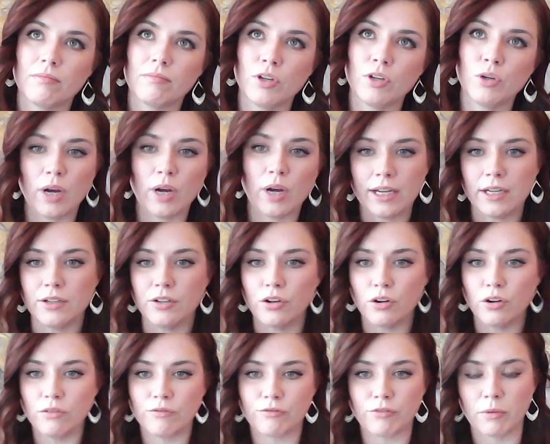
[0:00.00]
who I had
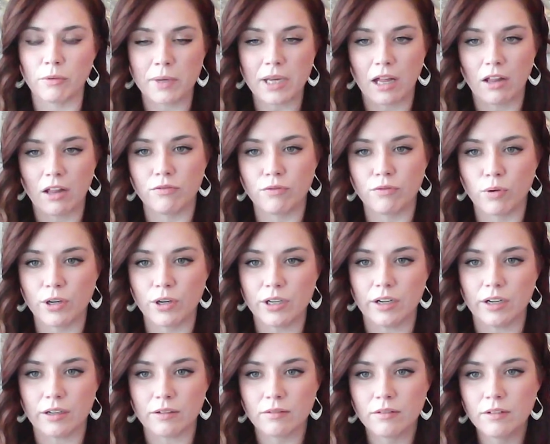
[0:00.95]
known from
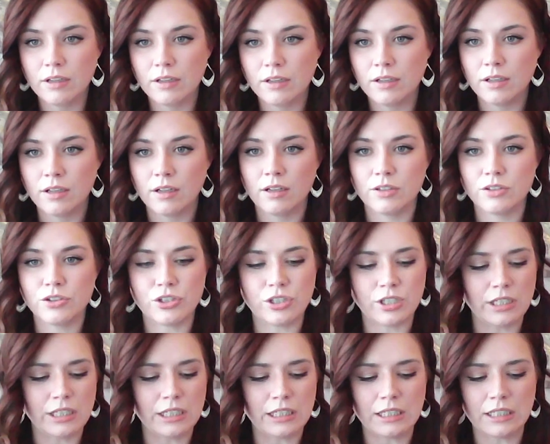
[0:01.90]
California,
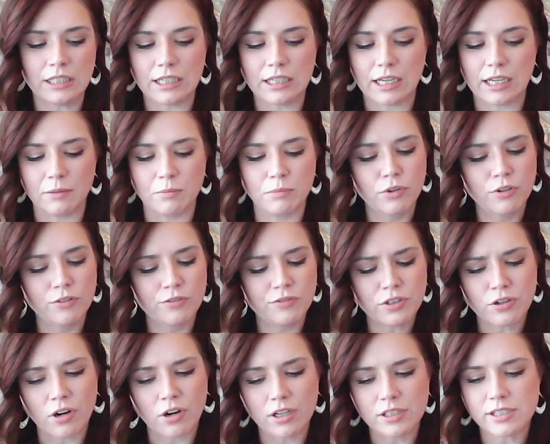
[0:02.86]
she had moved
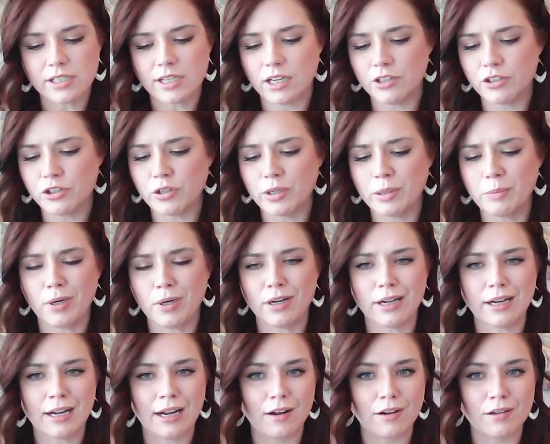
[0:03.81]
across the country, bought
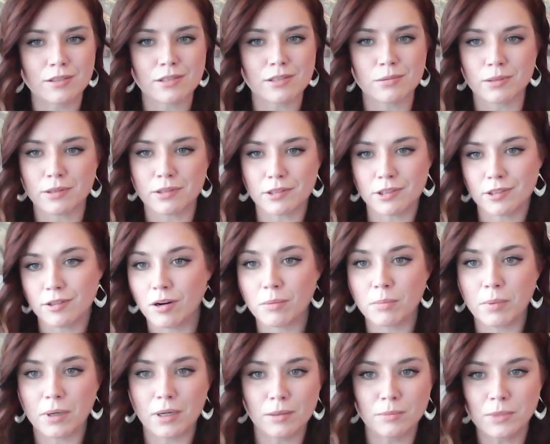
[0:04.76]
a house with her
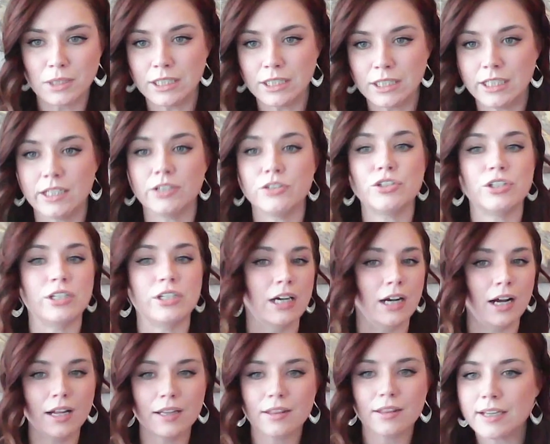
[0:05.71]
Arbonne money. She
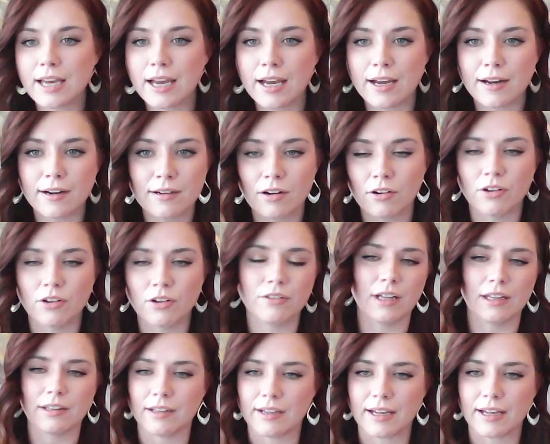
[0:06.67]
got the or
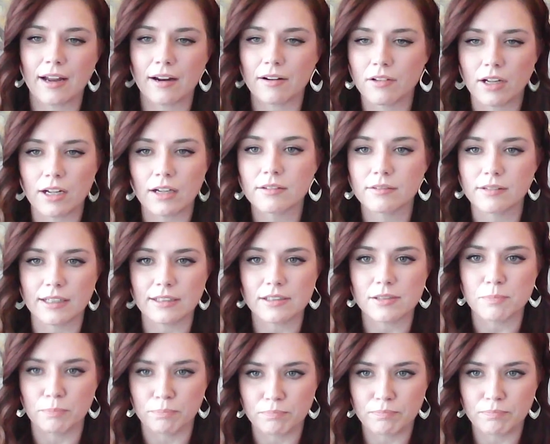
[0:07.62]
not the Cadillac, that's
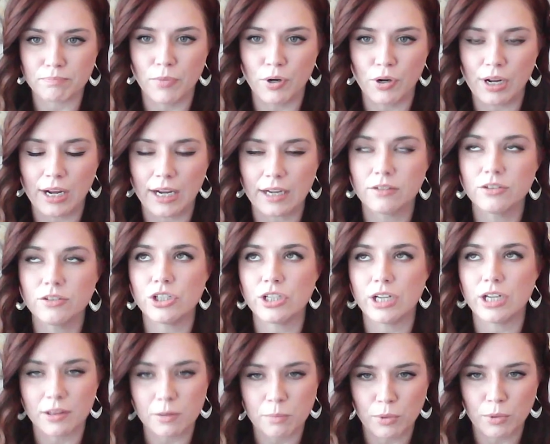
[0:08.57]
Monet. She
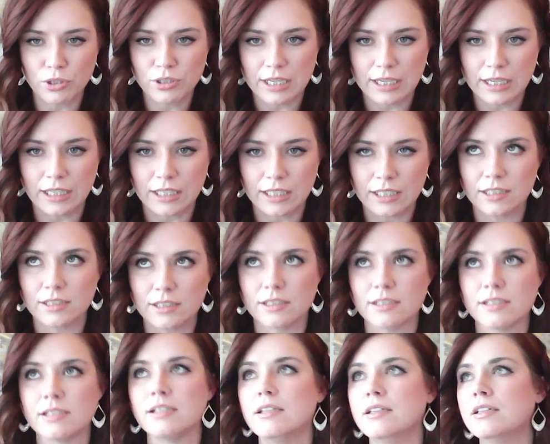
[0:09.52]
got the
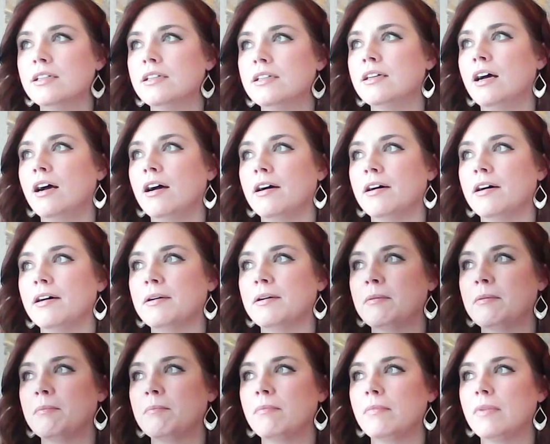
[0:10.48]
Mercedes.
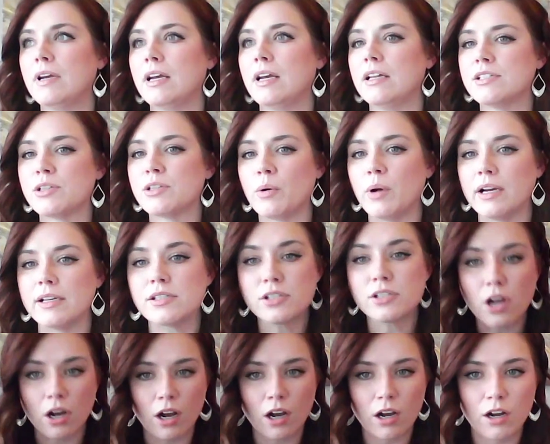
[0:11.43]
And so I
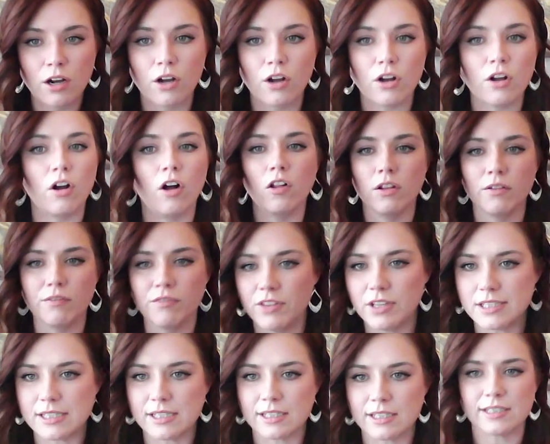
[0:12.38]
saw all of
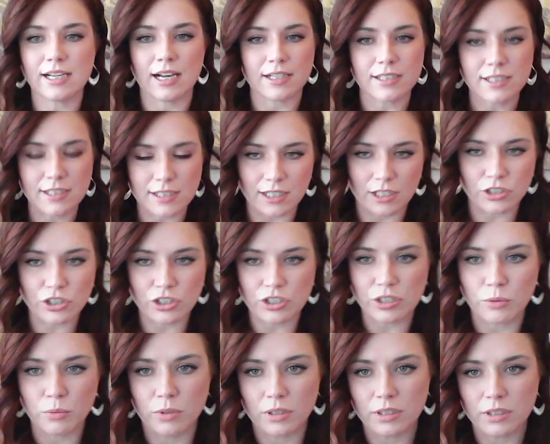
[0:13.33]
the success that
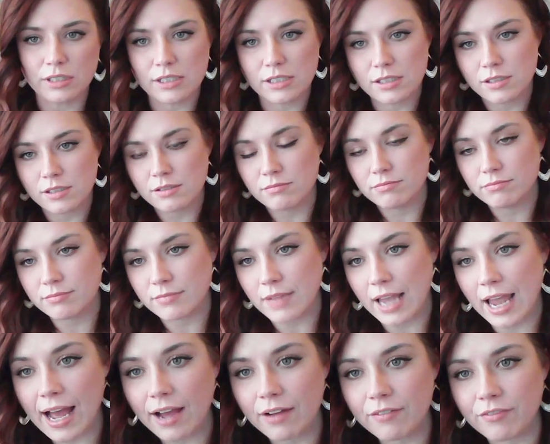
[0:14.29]
she was
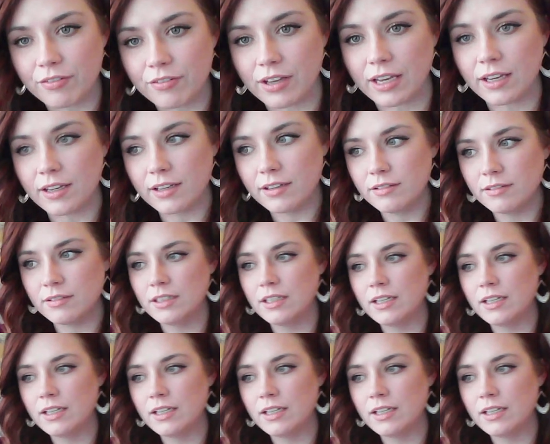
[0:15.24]
having.